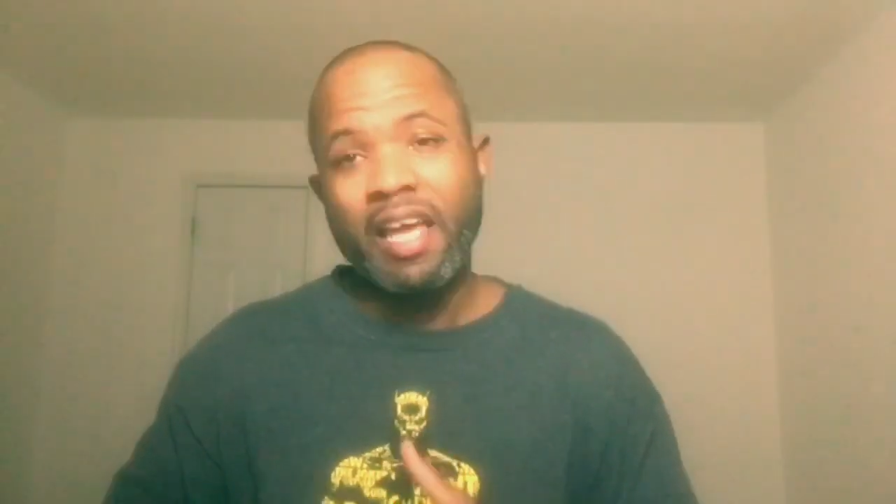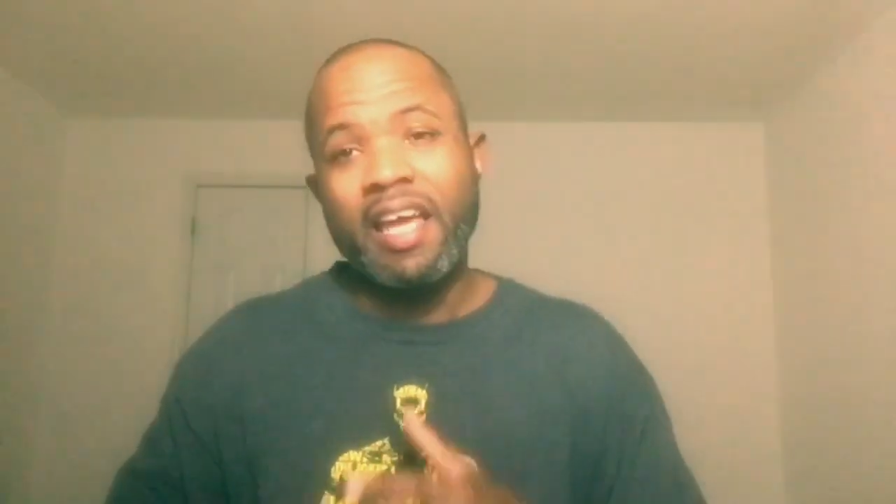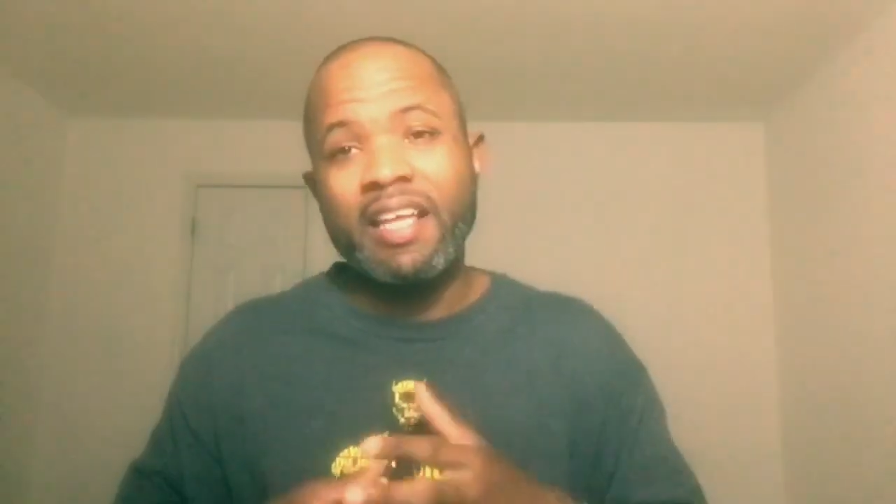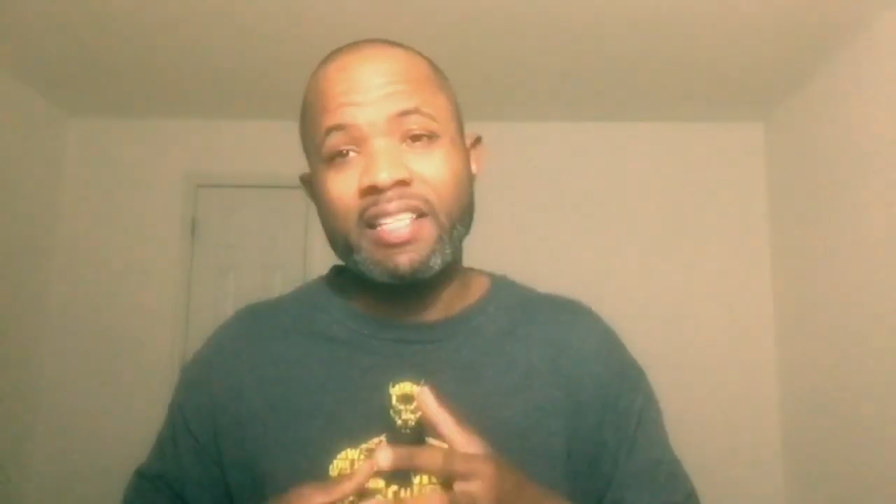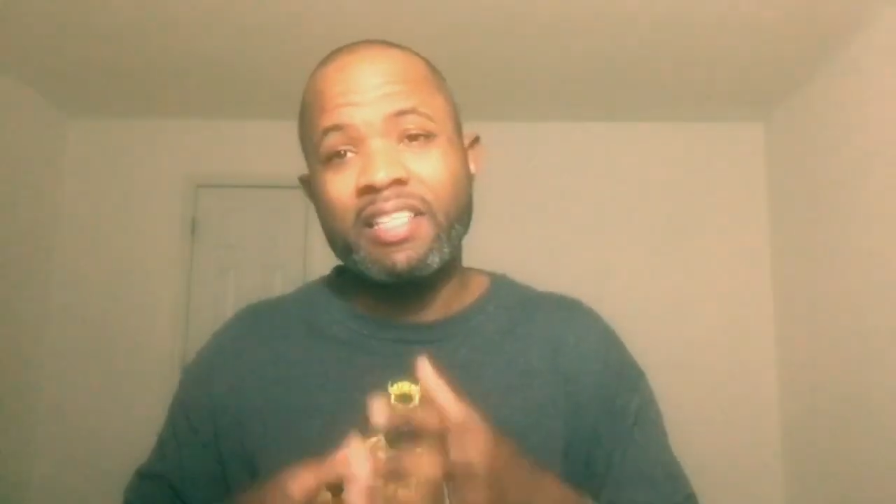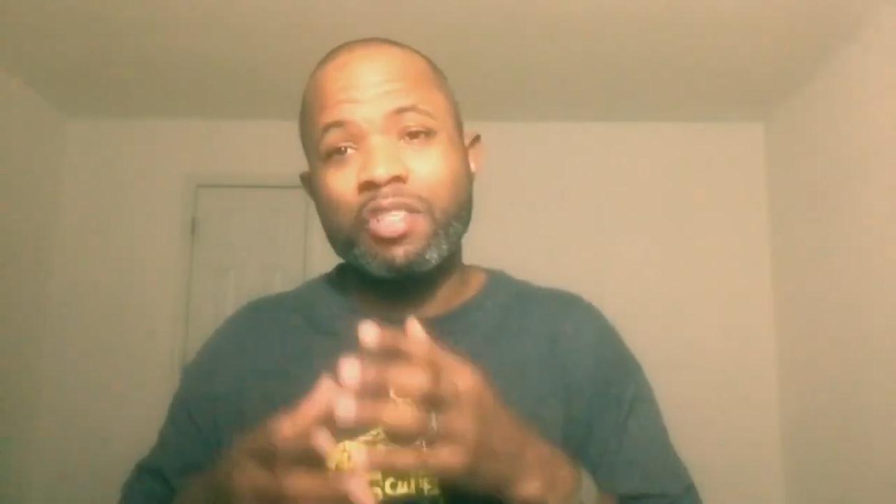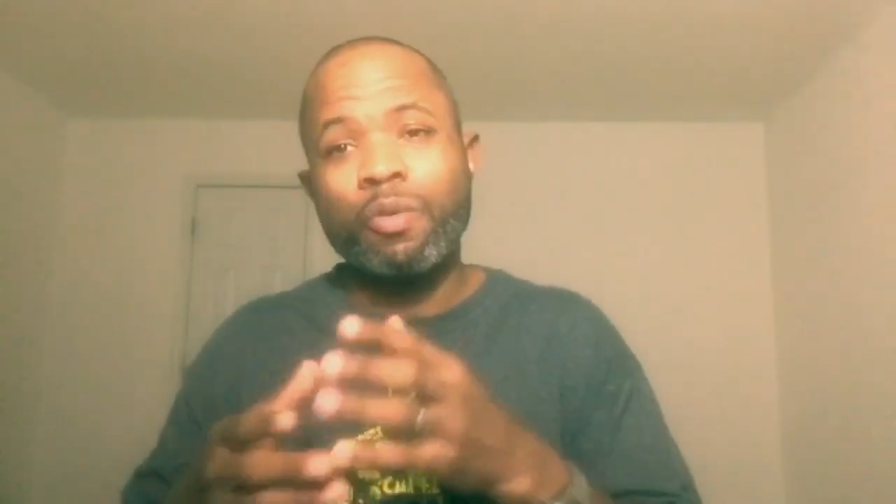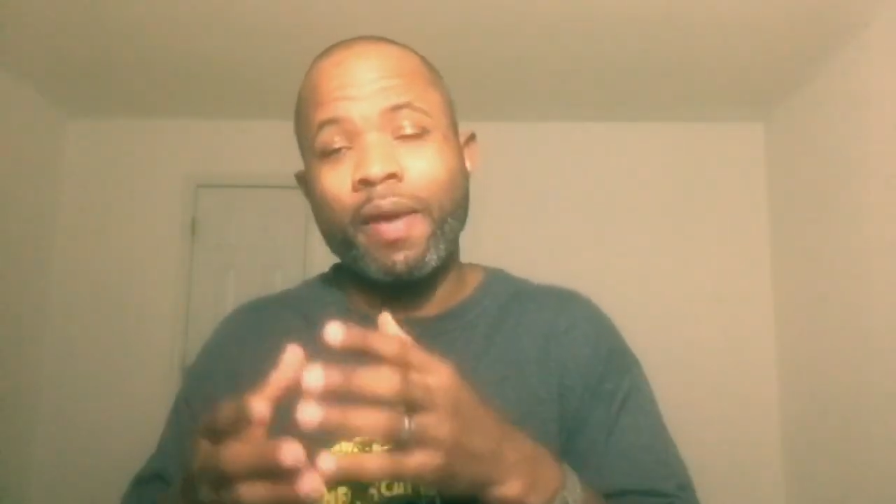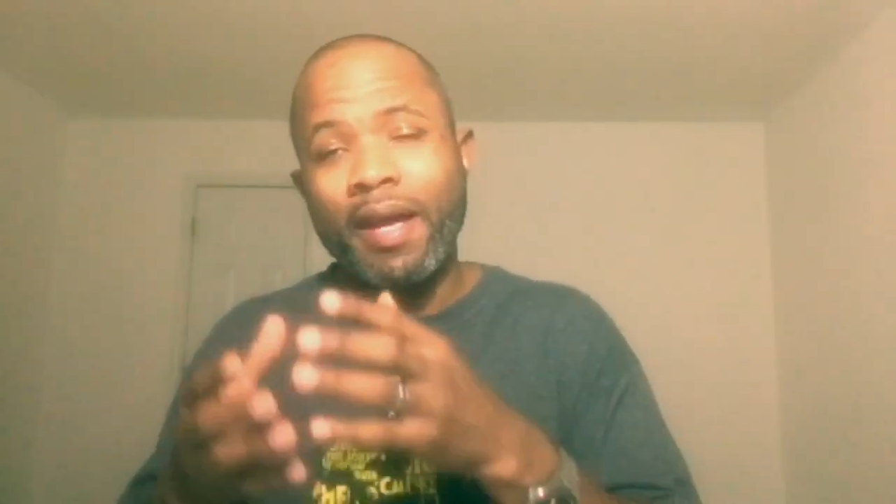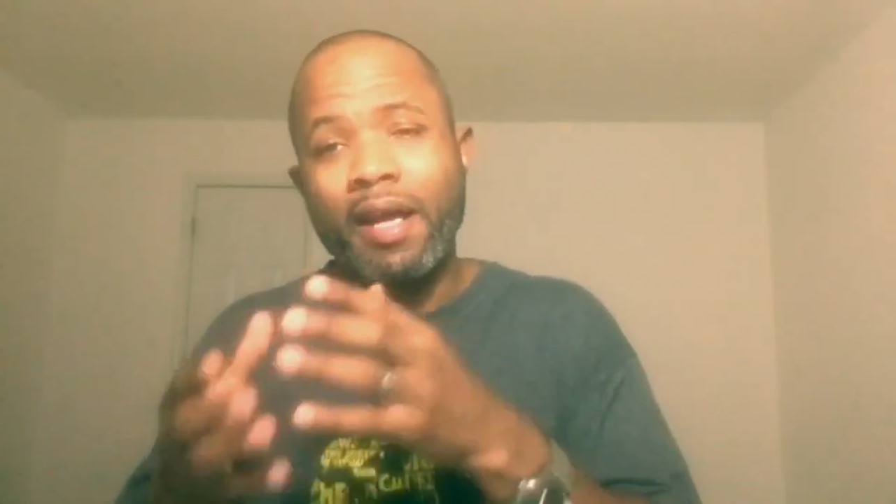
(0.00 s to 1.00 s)

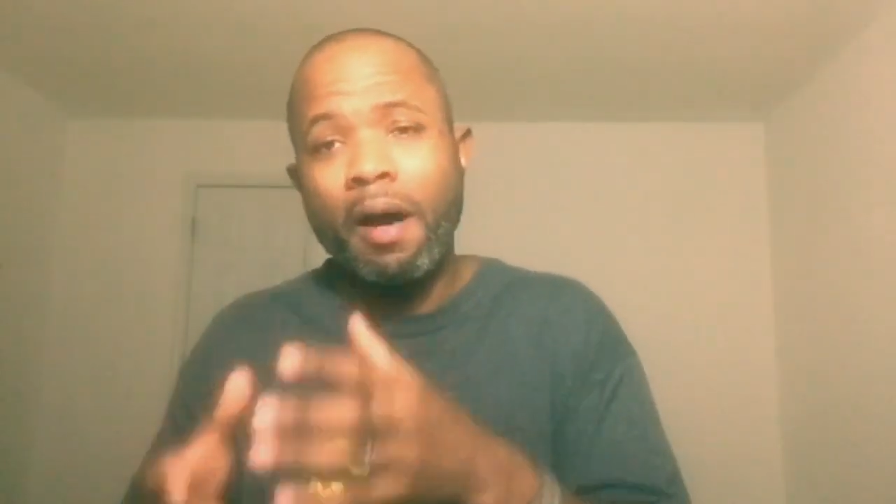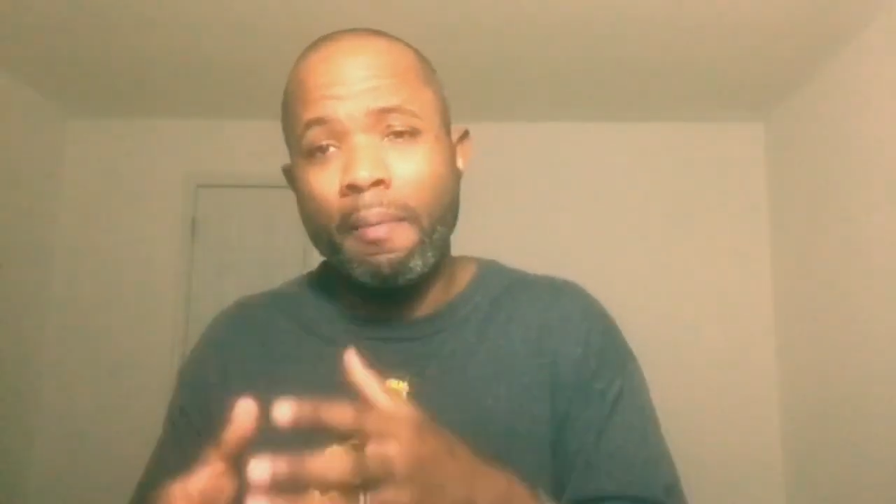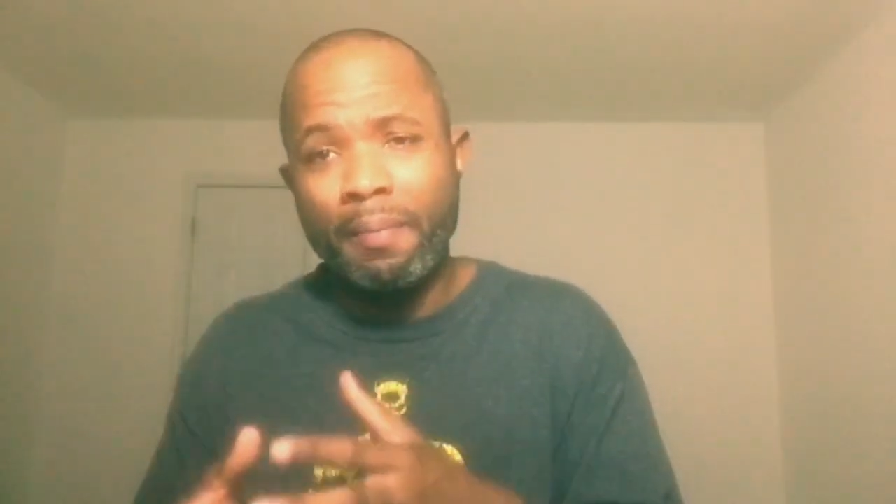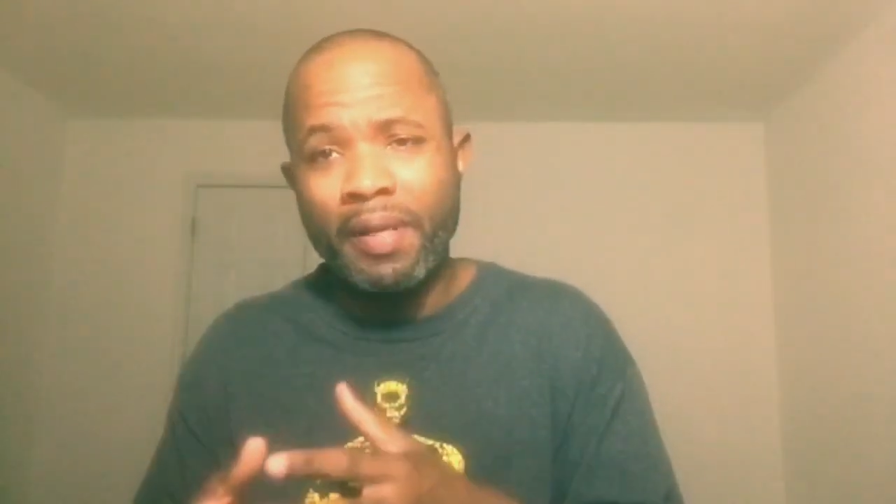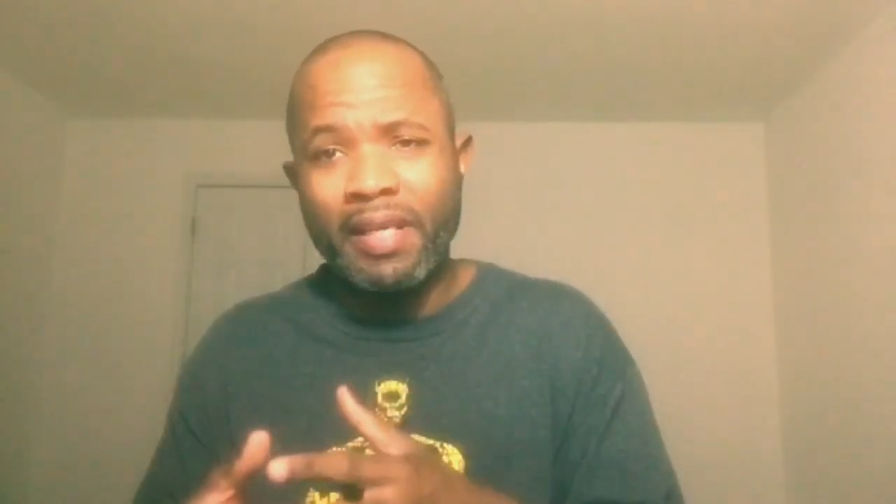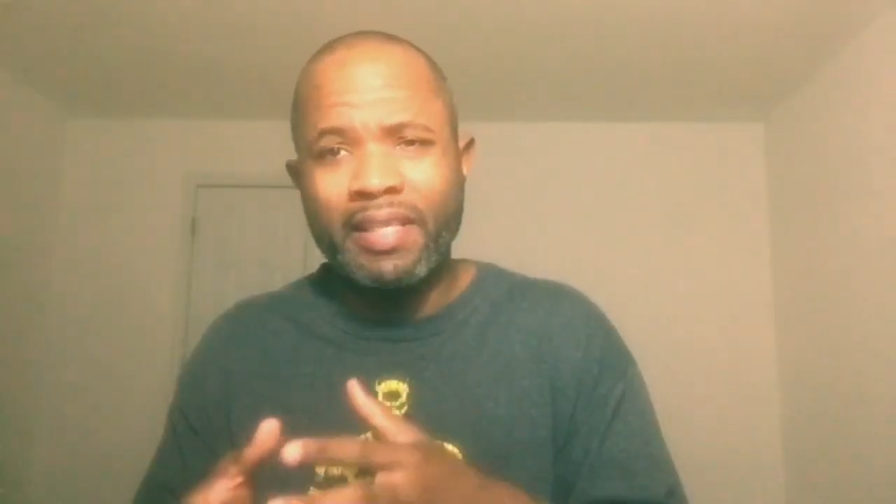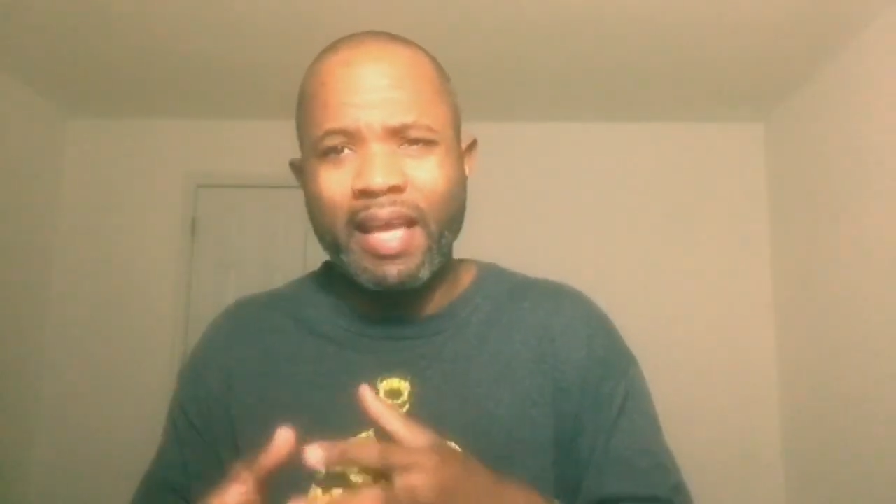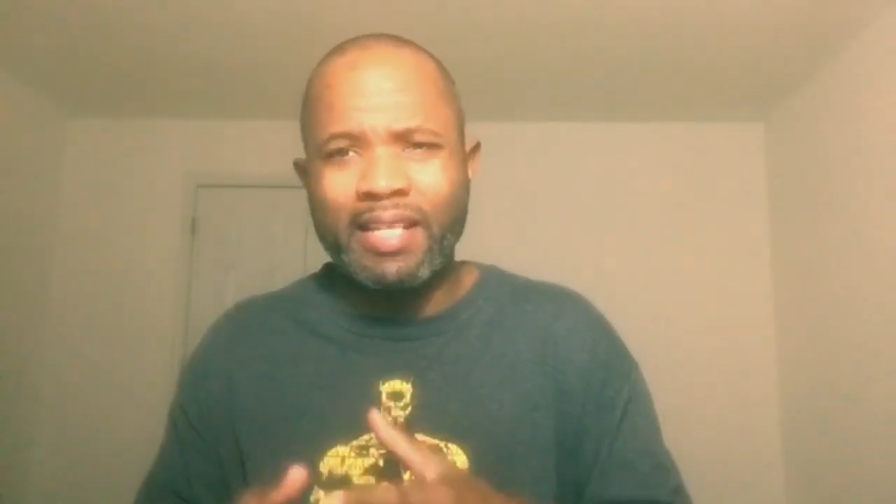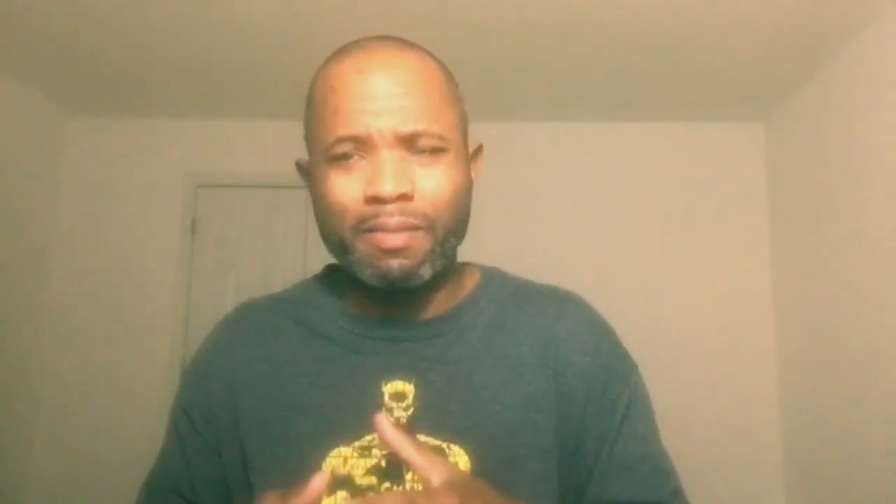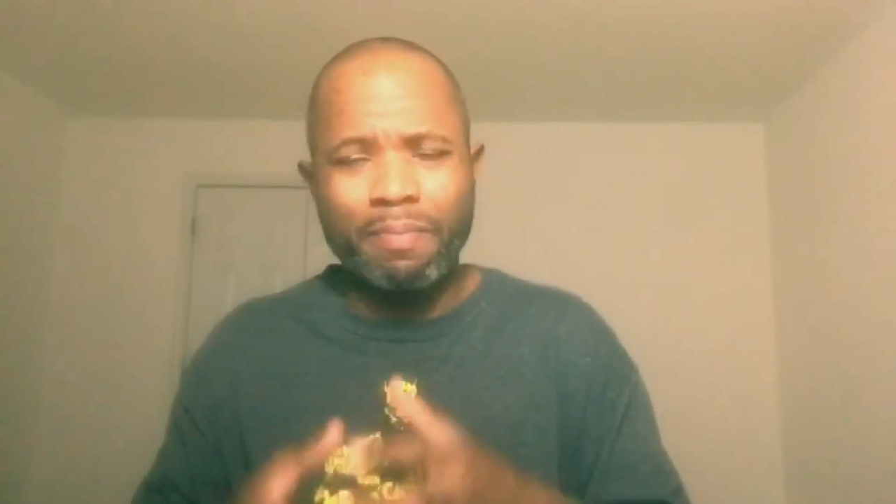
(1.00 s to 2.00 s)
into a company
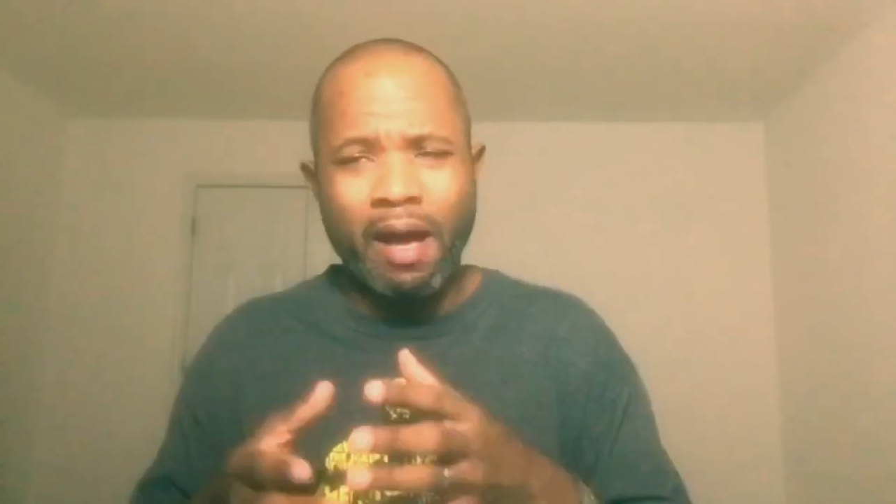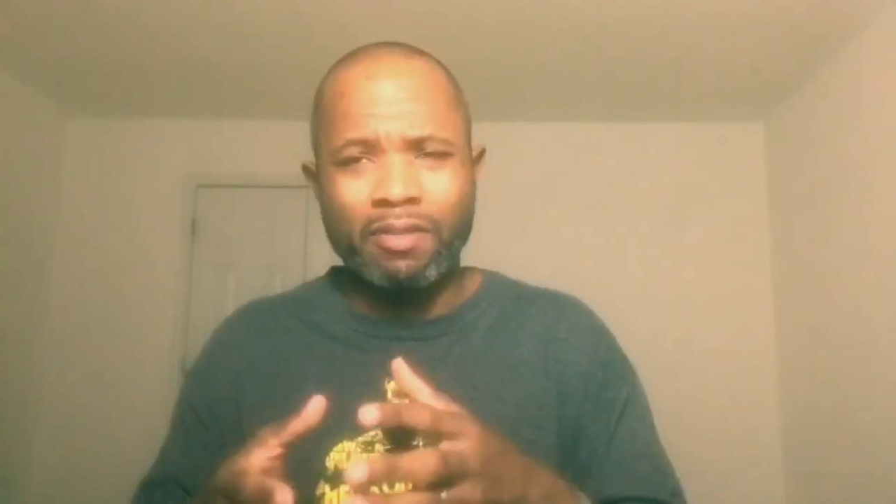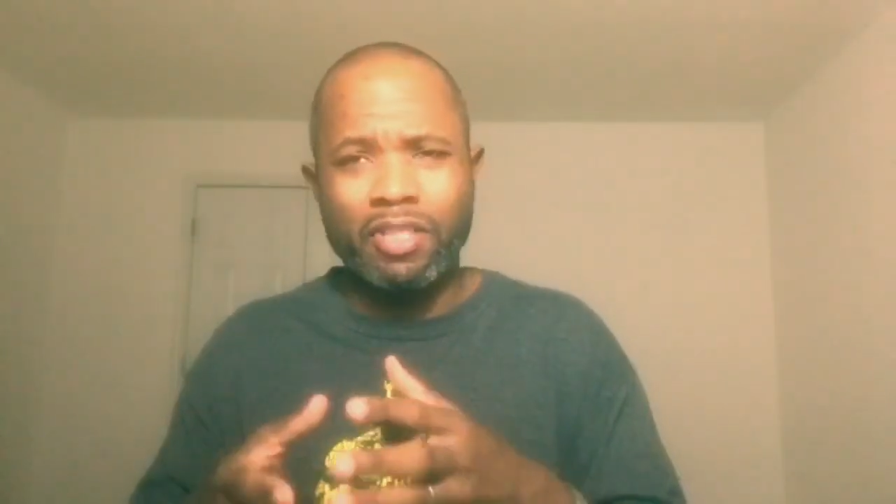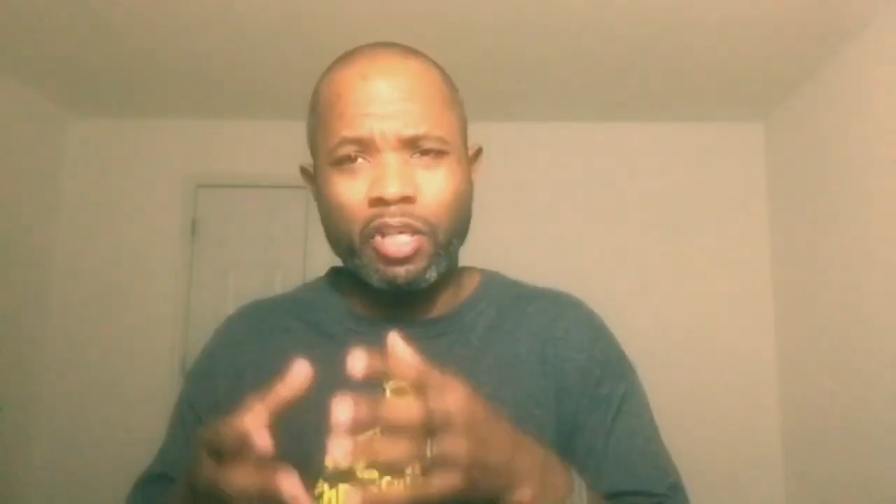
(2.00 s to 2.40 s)
that's about